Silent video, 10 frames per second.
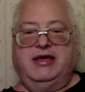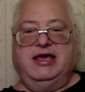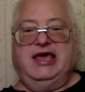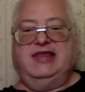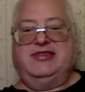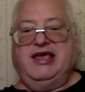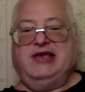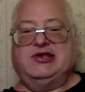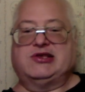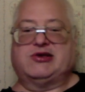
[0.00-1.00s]
He
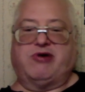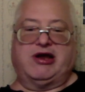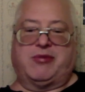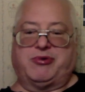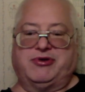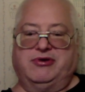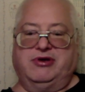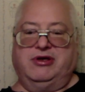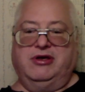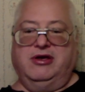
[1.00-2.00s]
thinks it's a great
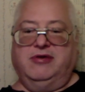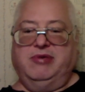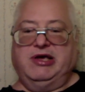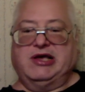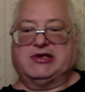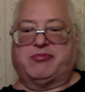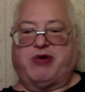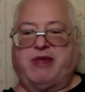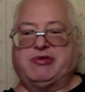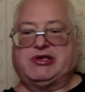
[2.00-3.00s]
opportunity because it
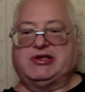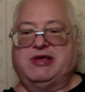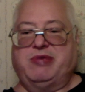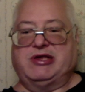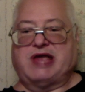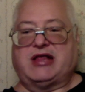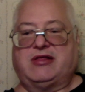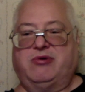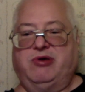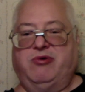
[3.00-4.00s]
promises him exactly
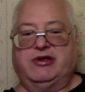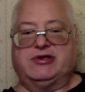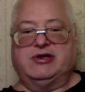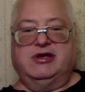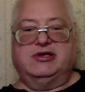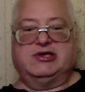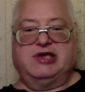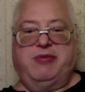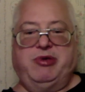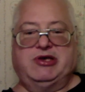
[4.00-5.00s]
what he wants
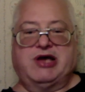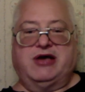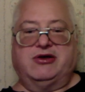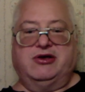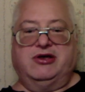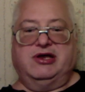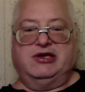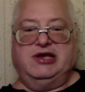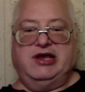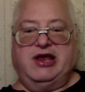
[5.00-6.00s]
skipping childhood and
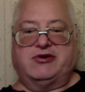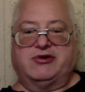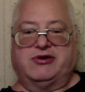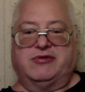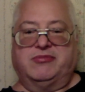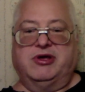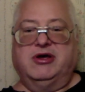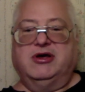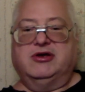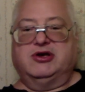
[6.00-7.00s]
teenagerdom
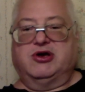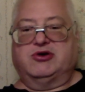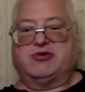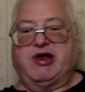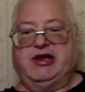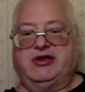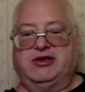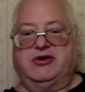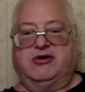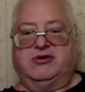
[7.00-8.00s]
to go straight into
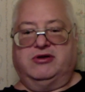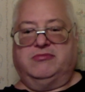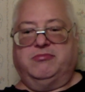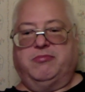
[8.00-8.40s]
adulthood.